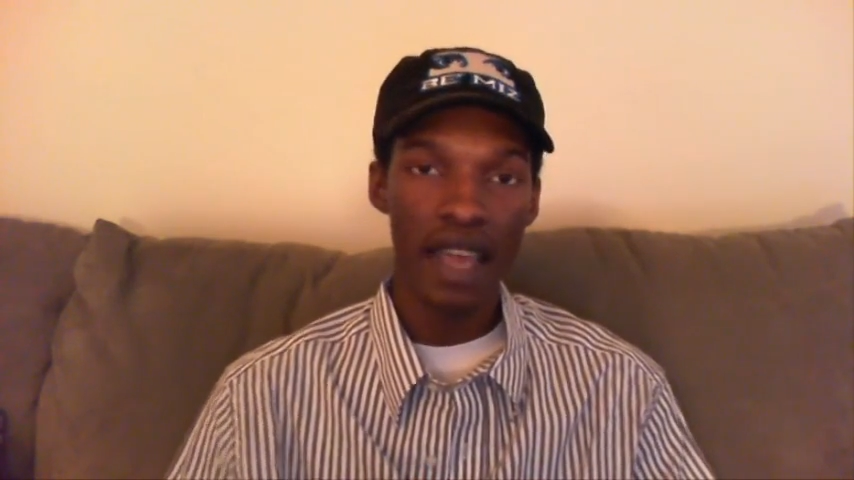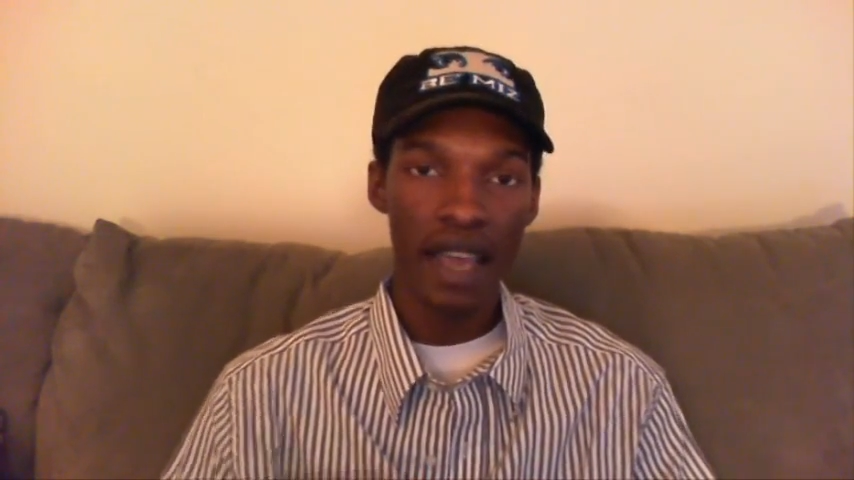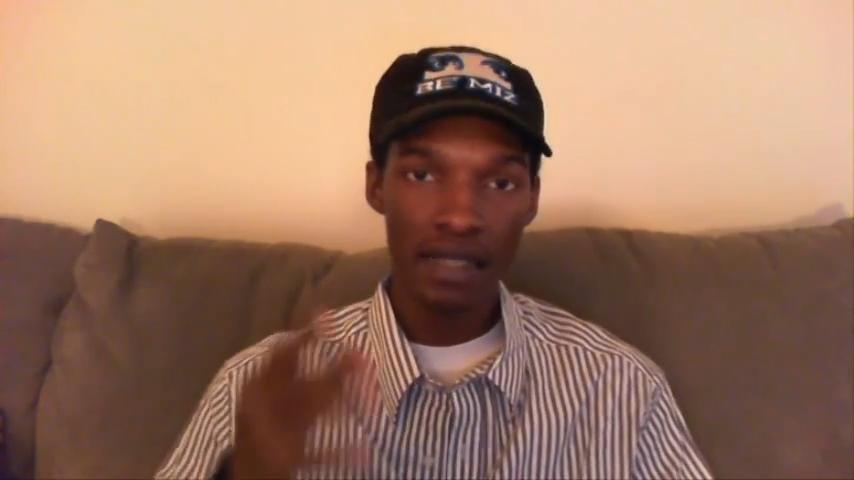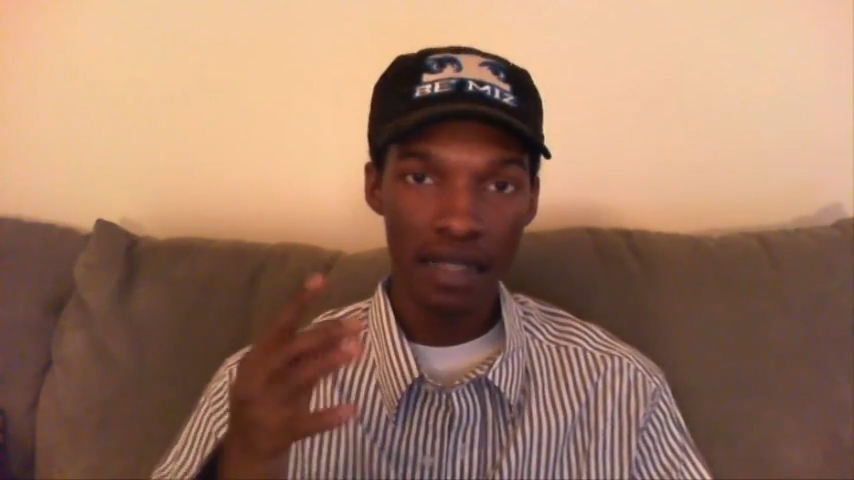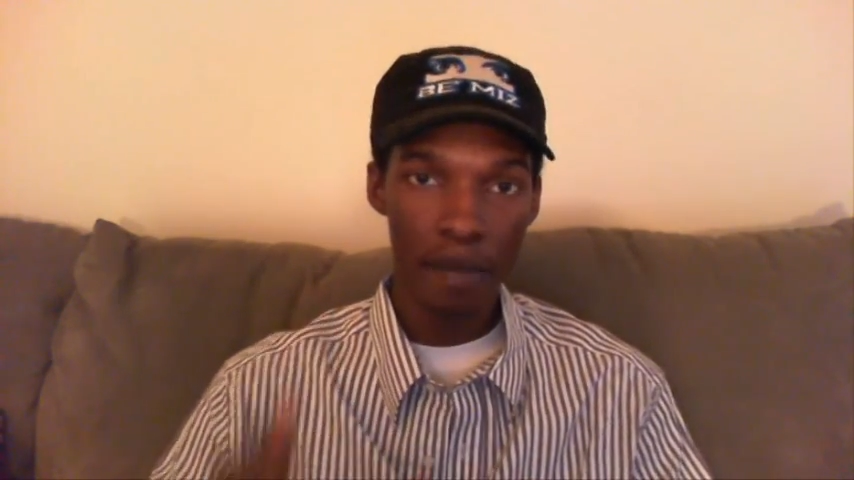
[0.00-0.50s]

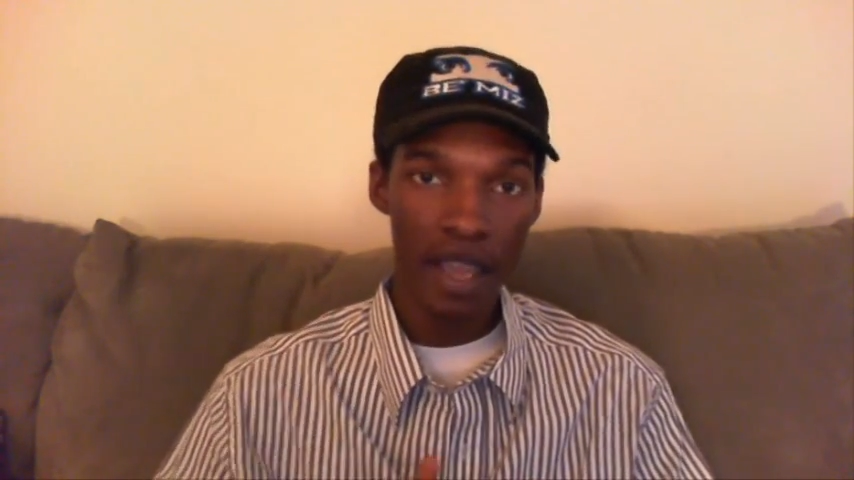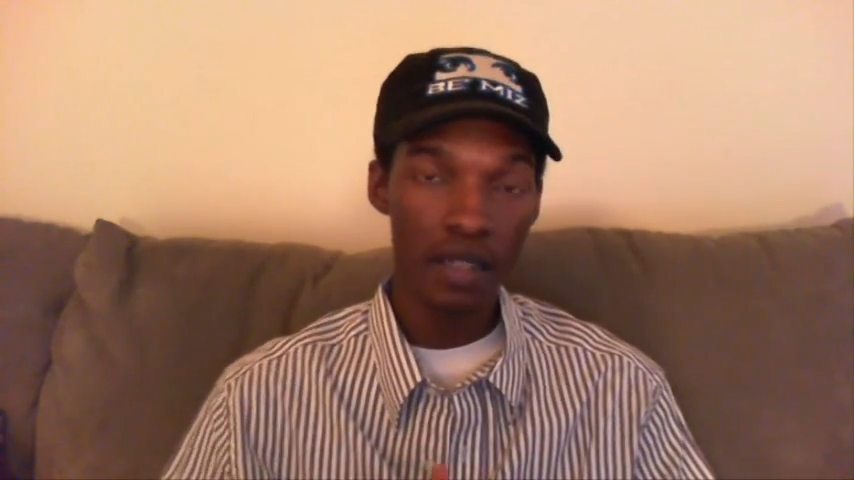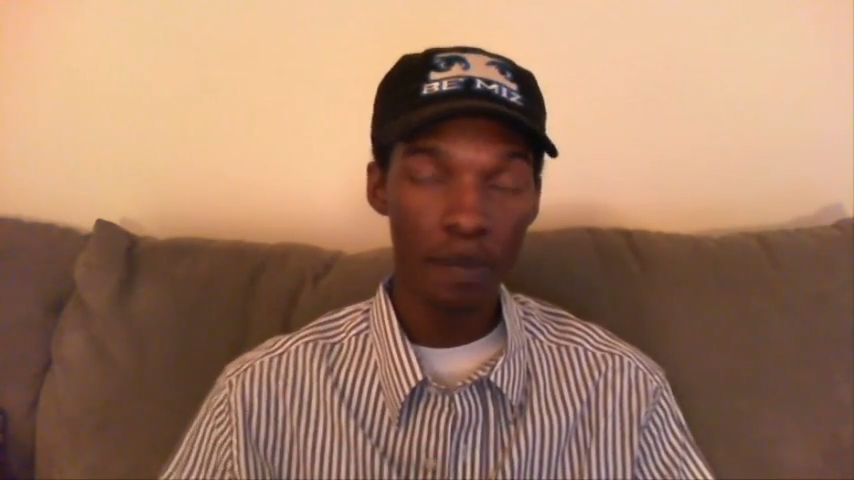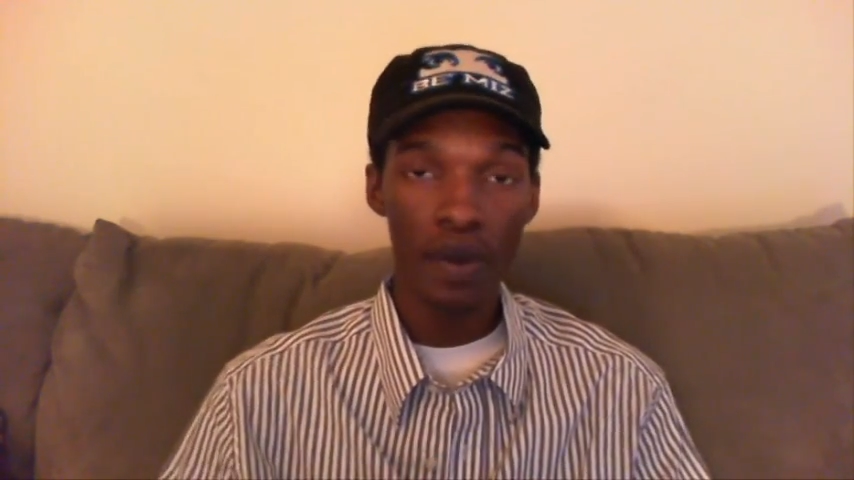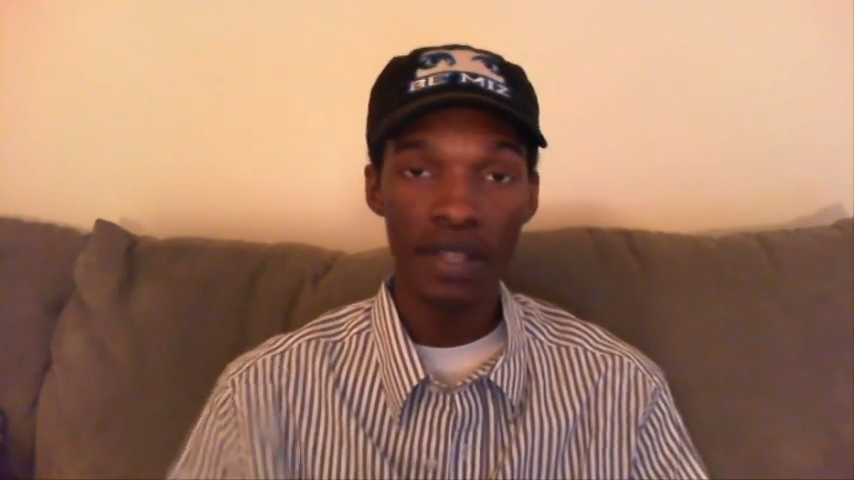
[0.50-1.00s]

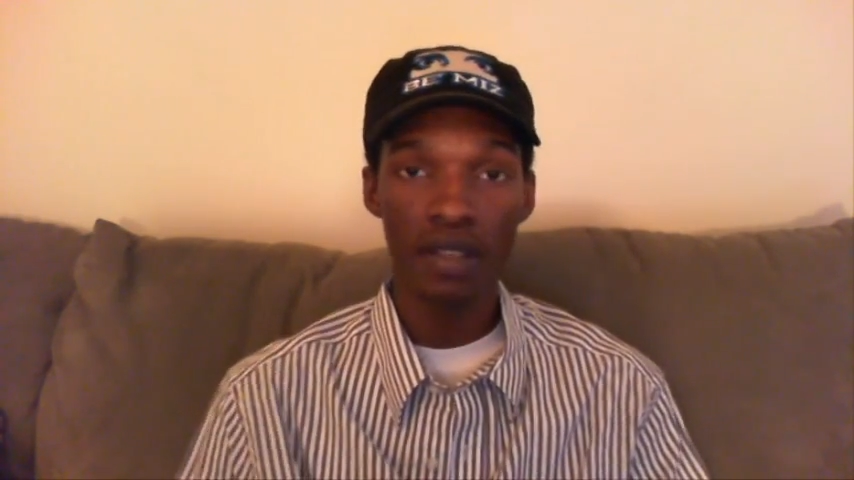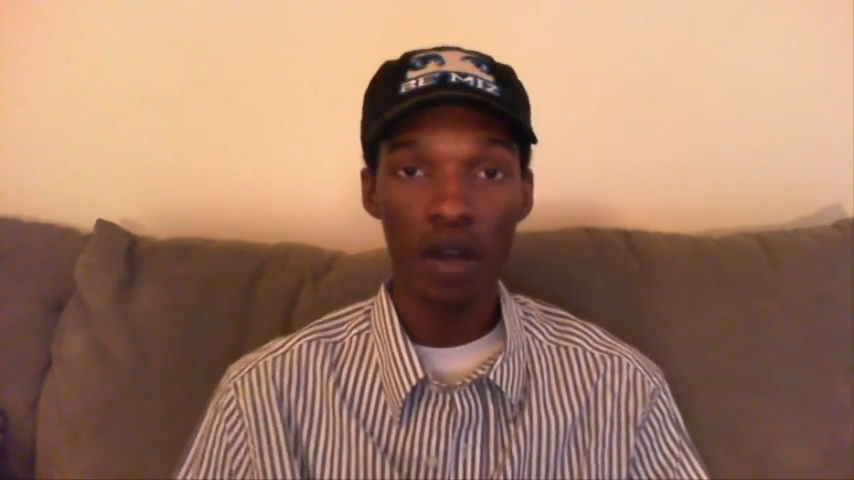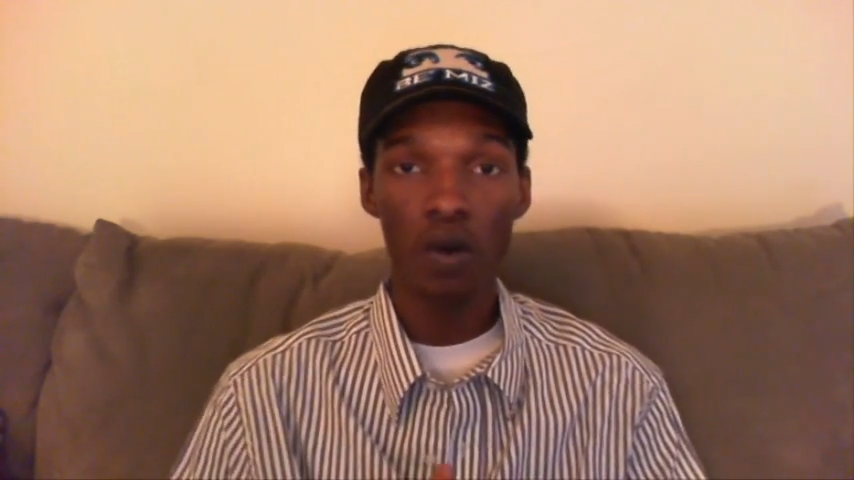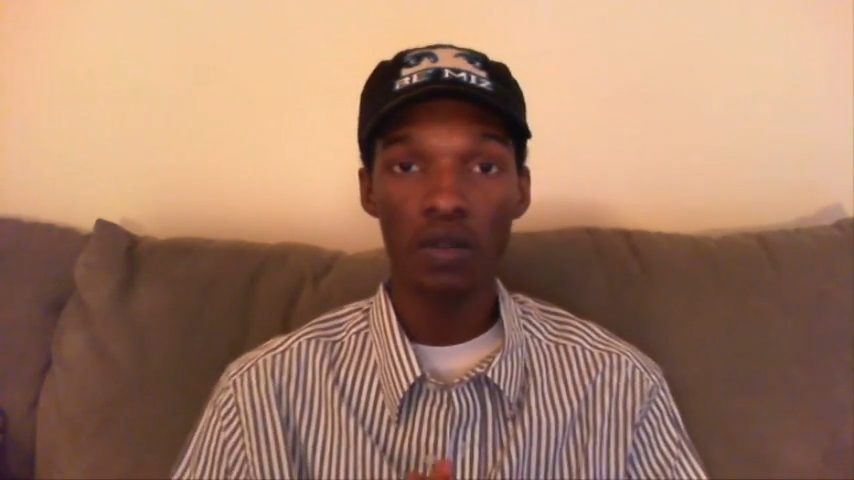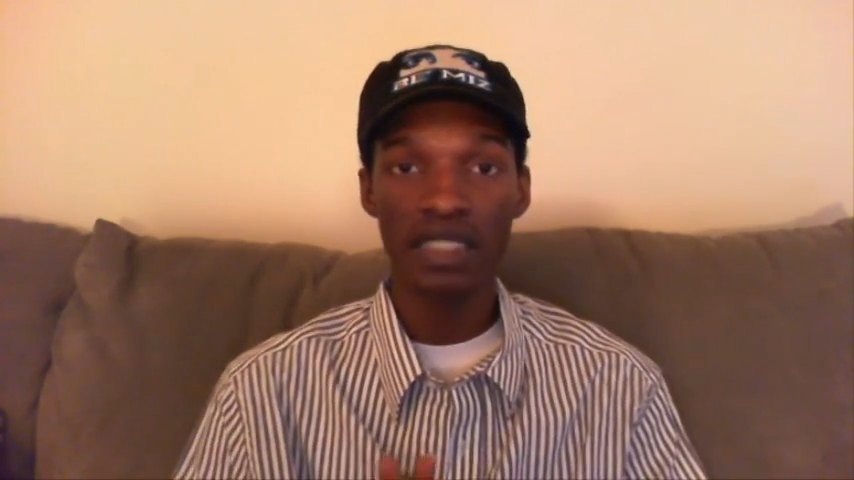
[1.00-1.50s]
exclamation point to the
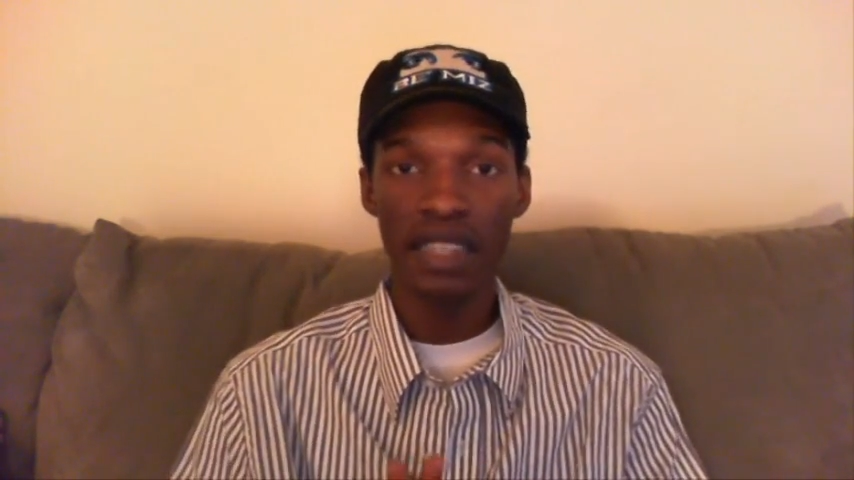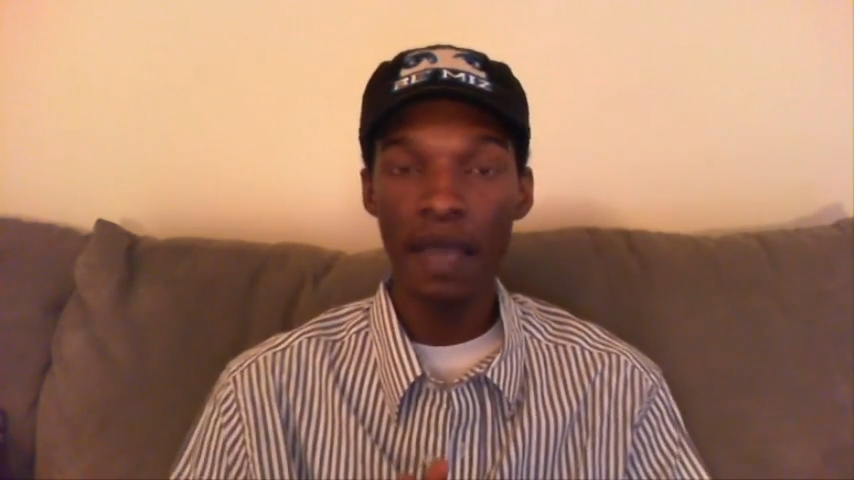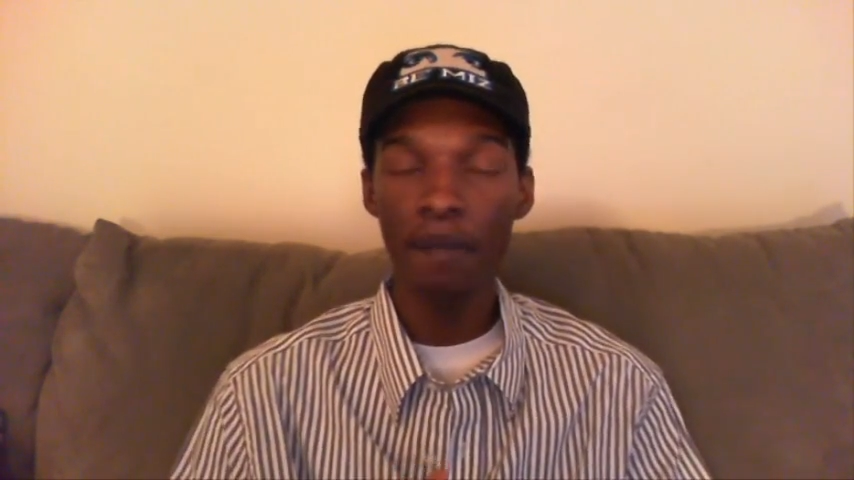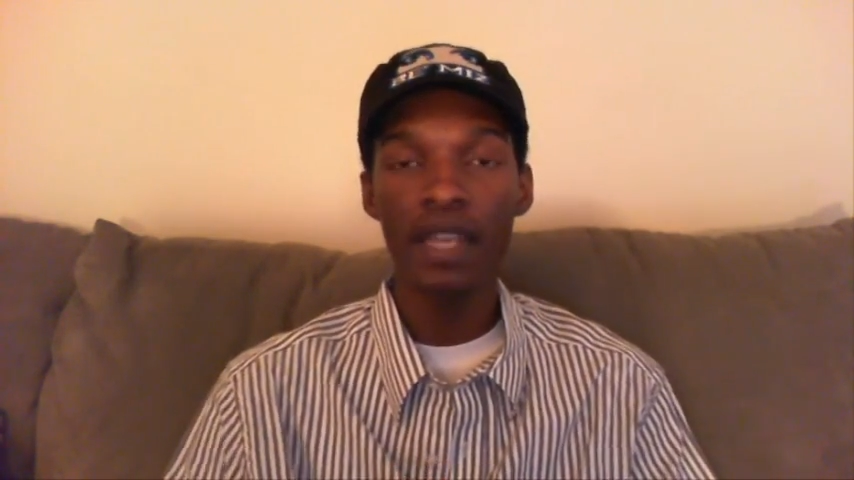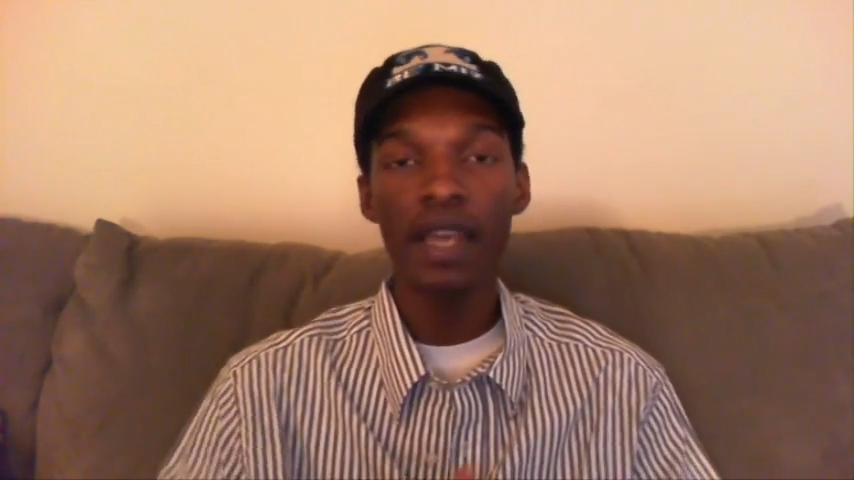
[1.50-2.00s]
whole
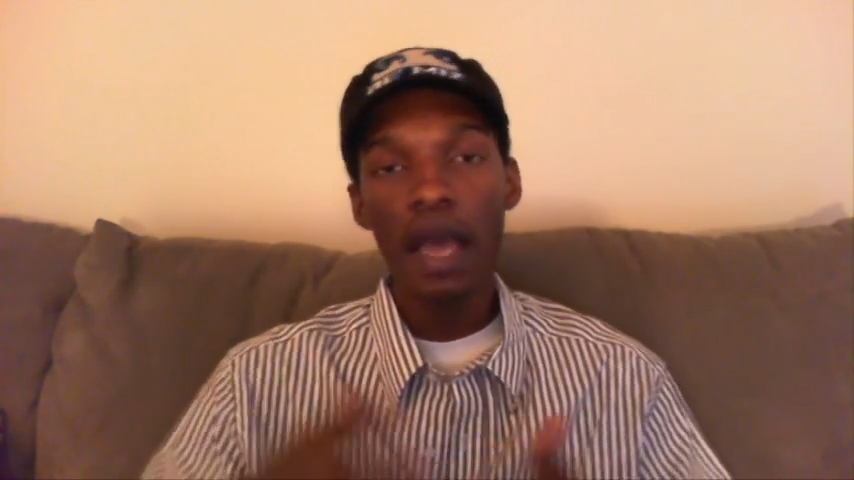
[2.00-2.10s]
statement.